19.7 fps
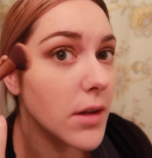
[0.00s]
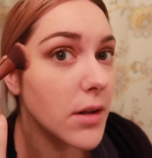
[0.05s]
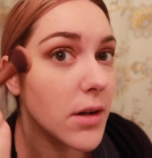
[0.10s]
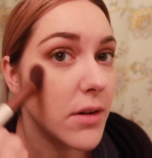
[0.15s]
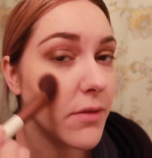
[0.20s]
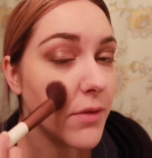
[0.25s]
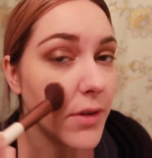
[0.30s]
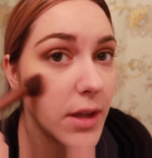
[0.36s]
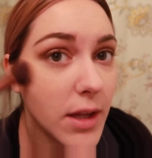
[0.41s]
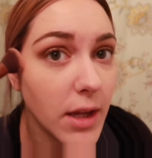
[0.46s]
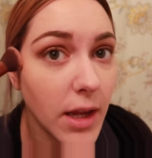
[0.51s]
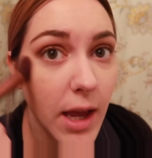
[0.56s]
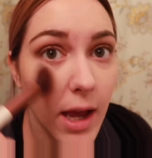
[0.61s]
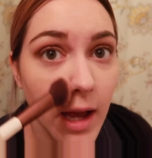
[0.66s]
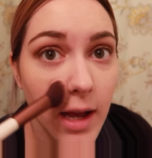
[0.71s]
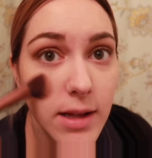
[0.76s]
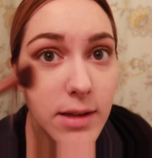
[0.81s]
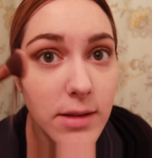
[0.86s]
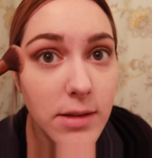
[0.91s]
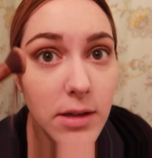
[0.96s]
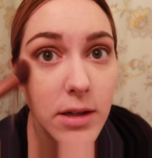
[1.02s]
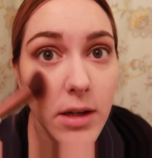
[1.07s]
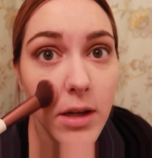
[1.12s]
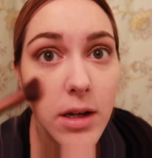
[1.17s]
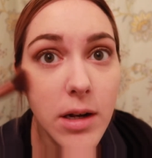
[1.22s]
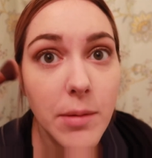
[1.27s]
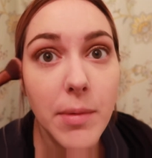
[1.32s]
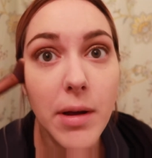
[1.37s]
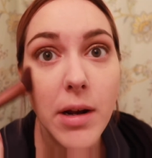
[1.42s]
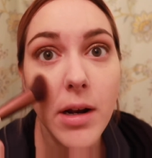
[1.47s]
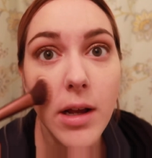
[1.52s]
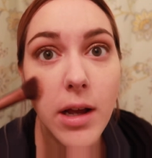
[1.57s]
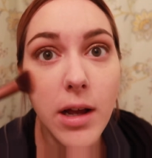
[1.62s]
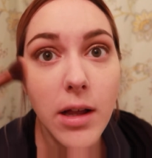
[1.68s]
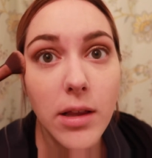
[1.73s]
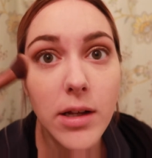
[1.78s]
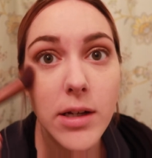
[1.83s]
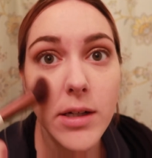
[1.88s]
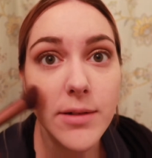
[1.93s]
I feel like it adds a good amount of
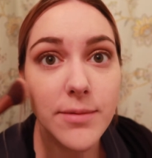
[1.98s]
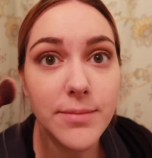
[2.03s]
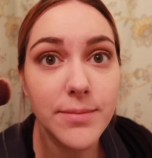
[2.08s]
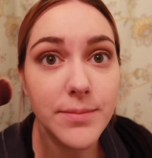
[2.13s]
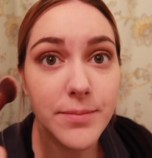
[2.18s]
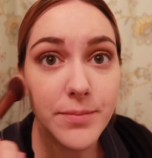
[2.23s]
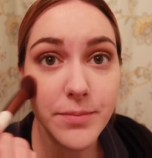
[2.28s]
color.